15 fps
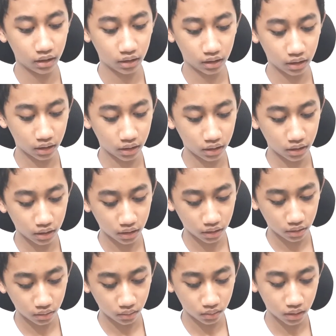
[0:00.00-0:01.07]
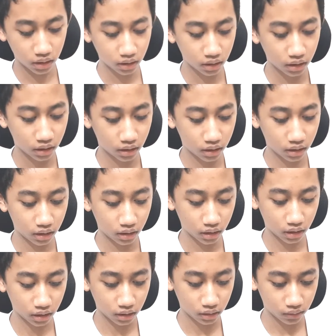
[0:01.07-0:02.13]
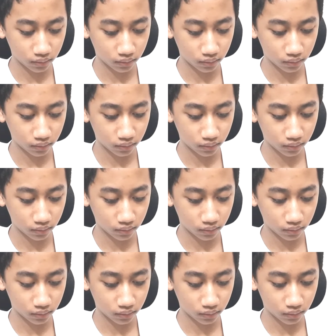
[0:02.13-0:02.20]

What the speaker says: Okay, can do that and then cut.